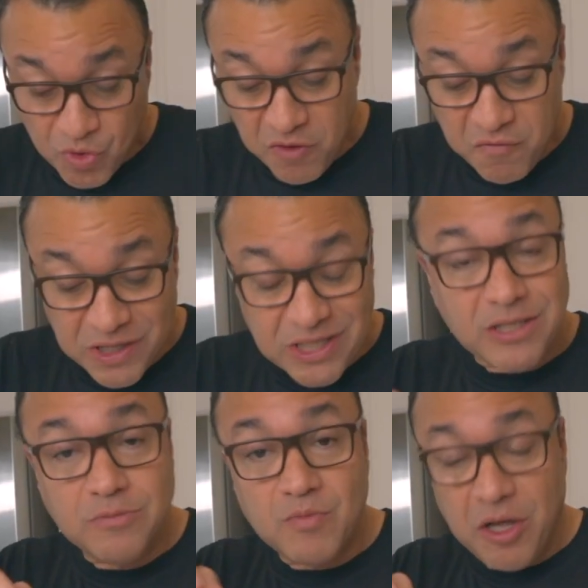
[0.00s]
In
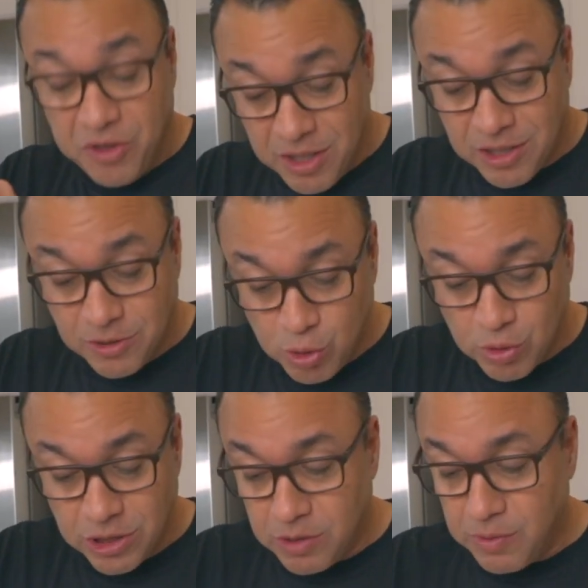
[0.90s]
fact, I think I can do
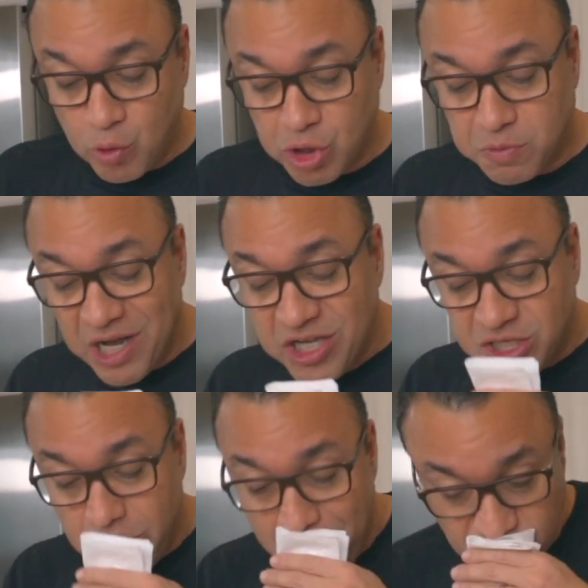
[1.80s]
a little bit more
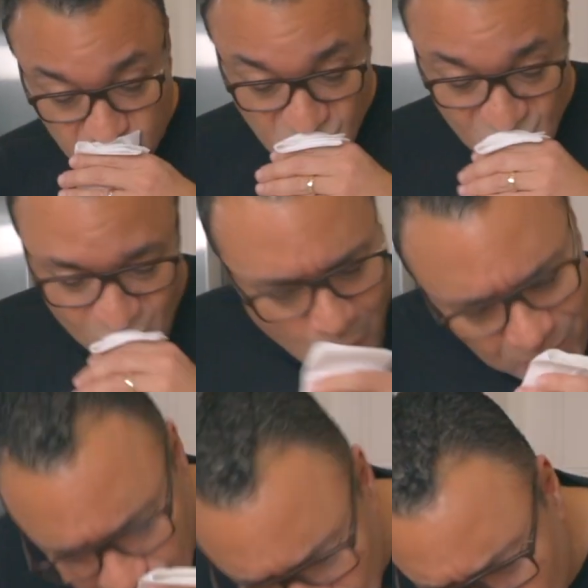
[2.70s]
spicy.
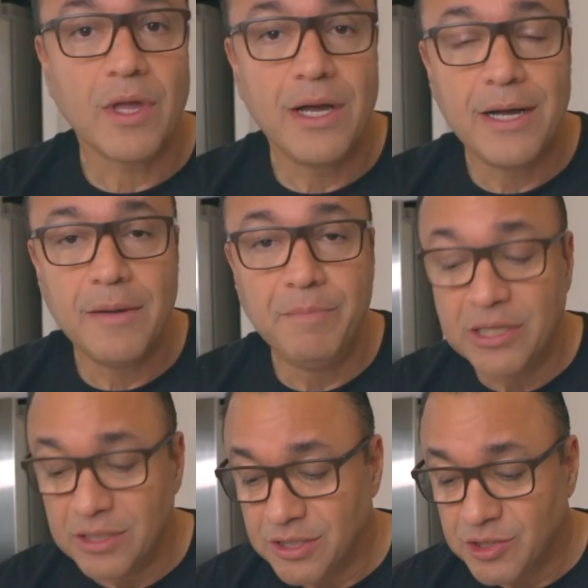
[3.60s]

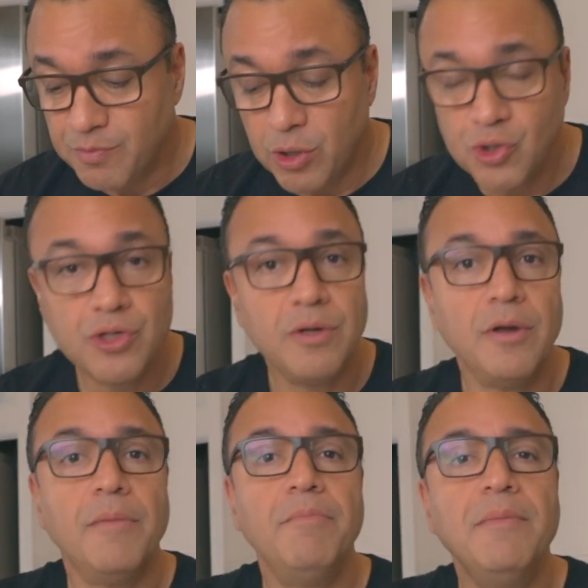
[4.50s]
Because this is brunch
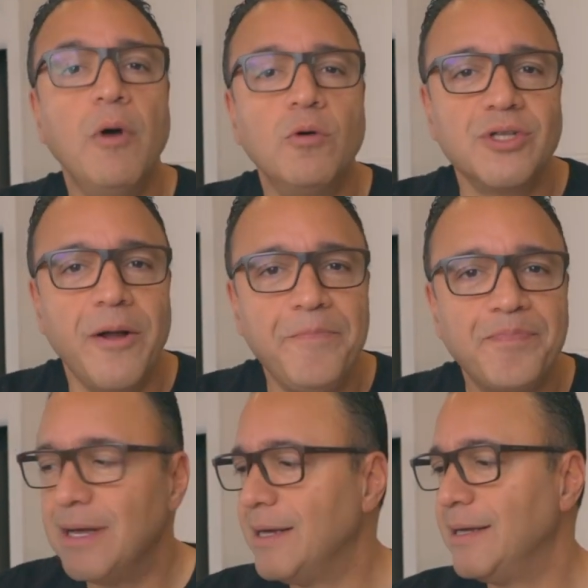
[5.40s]
mimosa.
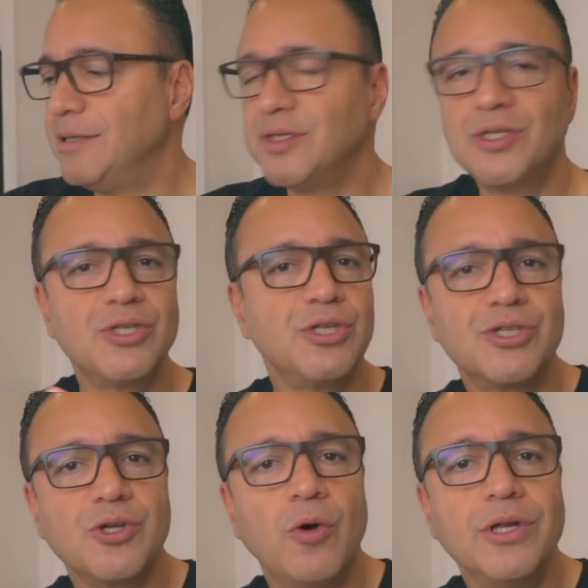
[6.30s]
This is
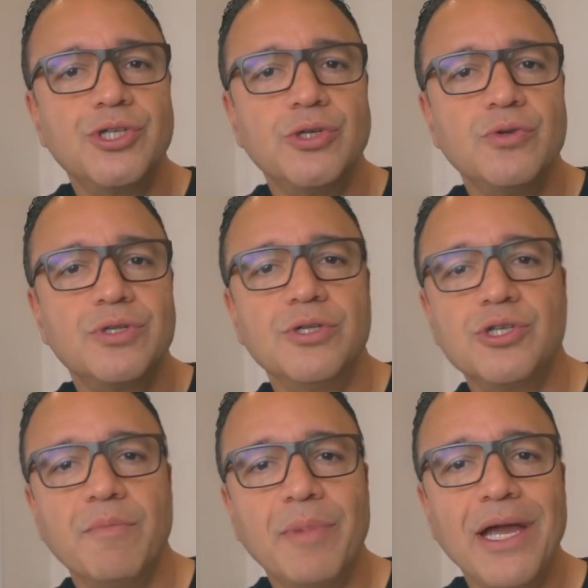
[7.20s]
just orange juice and
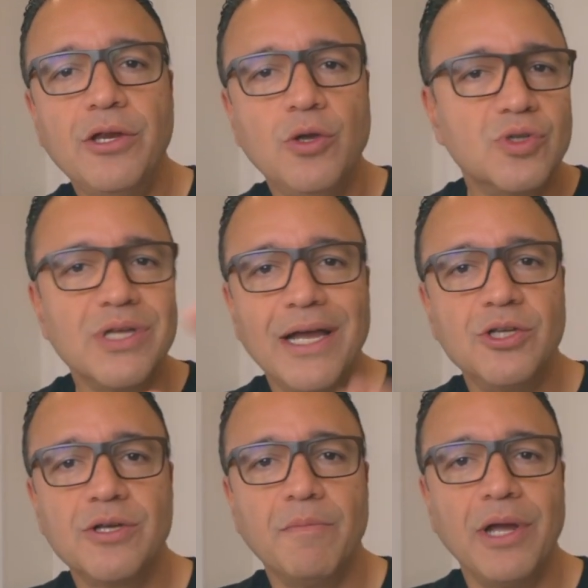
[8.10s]
champagne. Use any
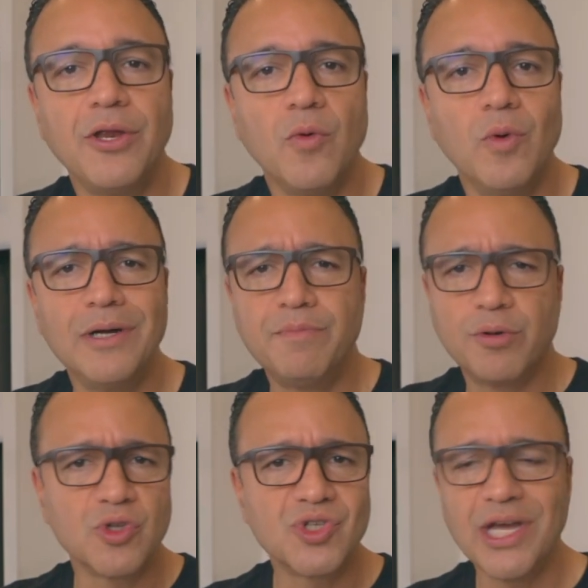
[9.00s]
champagne you want,
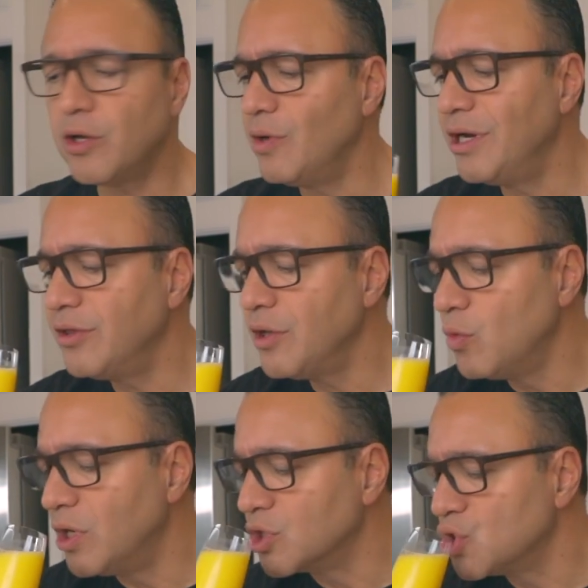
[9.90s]
Prosecco, anything
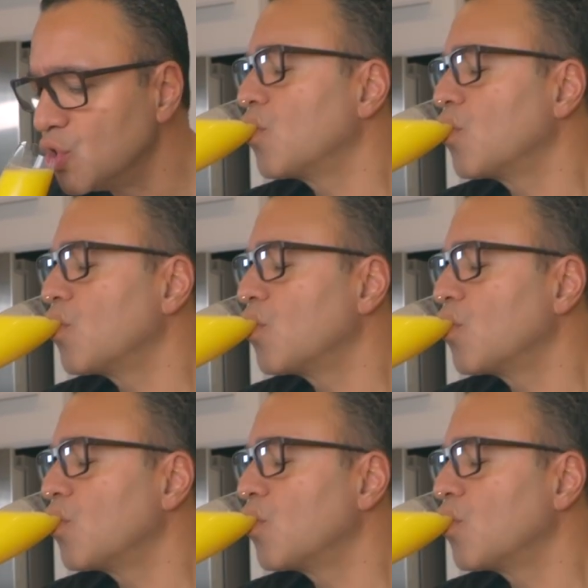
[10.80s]
works.